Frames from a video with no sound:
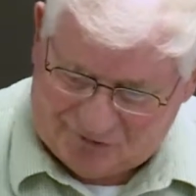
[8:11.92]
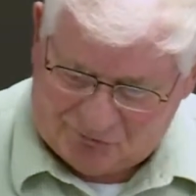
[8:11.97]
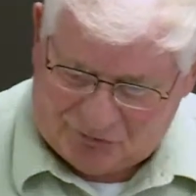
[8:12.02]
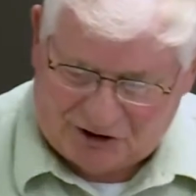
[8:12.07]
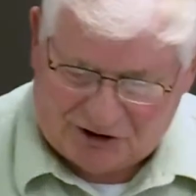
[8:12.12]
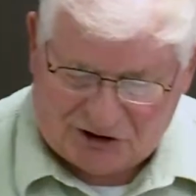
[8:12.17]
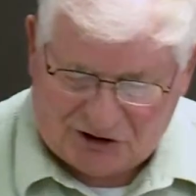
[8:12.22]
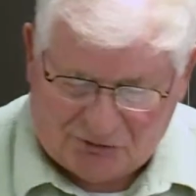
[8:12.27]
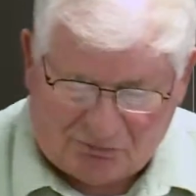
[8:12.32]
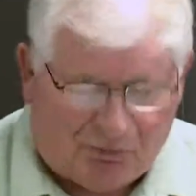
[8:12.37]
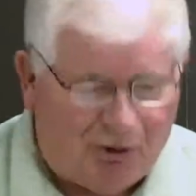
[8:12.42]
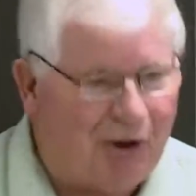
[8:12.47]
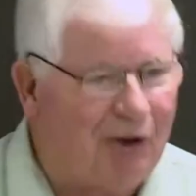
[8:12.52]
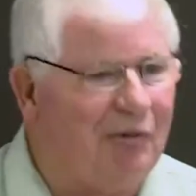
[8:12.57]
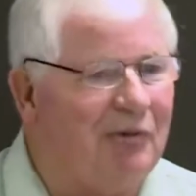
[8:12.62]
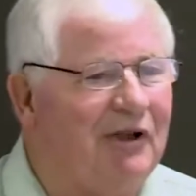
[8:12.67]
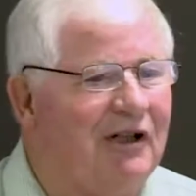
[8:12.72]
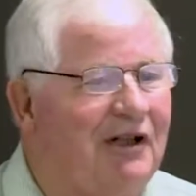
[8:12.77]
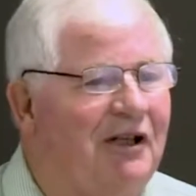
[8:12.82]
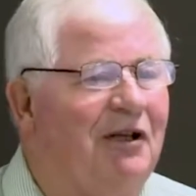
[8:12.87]
but it's a
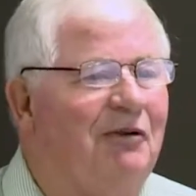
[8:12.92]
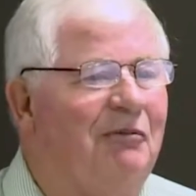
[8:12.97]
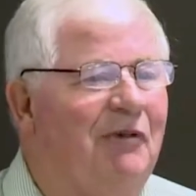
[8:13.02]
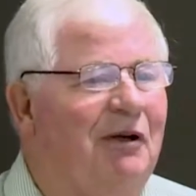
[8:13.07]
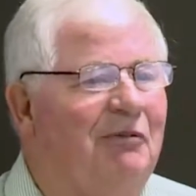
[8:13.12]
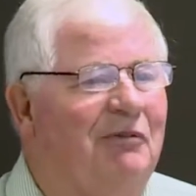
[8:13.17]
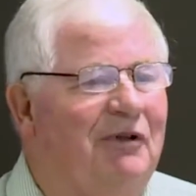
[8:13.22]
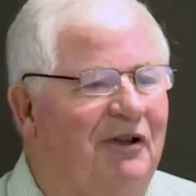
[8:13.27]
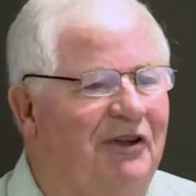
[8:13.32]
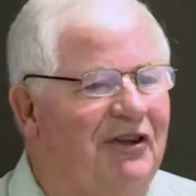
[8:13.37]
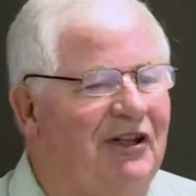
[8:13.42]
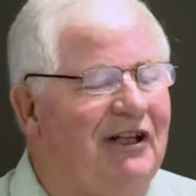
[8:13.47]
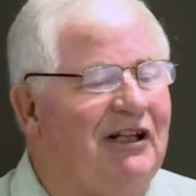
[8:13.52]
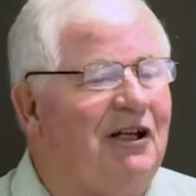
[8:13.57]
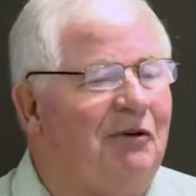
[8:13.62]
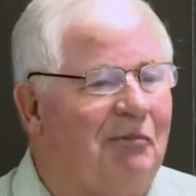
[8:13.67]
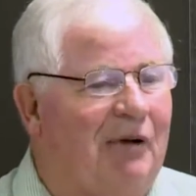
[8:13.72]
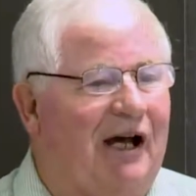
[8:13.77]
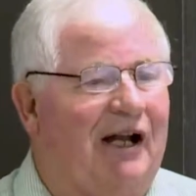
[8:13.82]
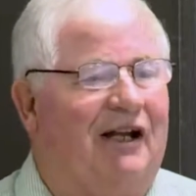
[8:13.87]
permanent commitment. Think
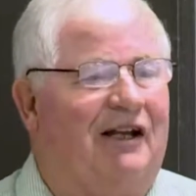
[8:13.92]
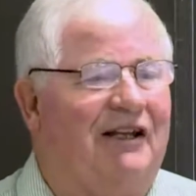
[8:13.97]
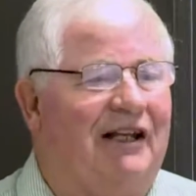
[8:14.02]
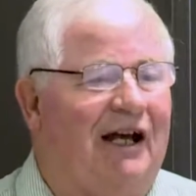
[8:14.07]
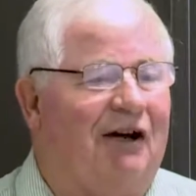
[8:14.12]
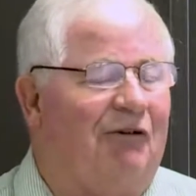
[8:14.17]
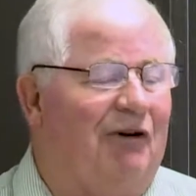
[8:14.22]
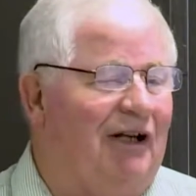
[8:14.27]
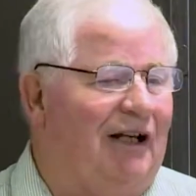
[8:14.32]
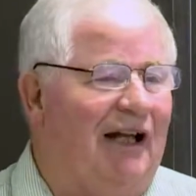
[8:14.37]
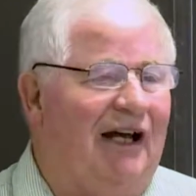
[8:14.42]
about it that way.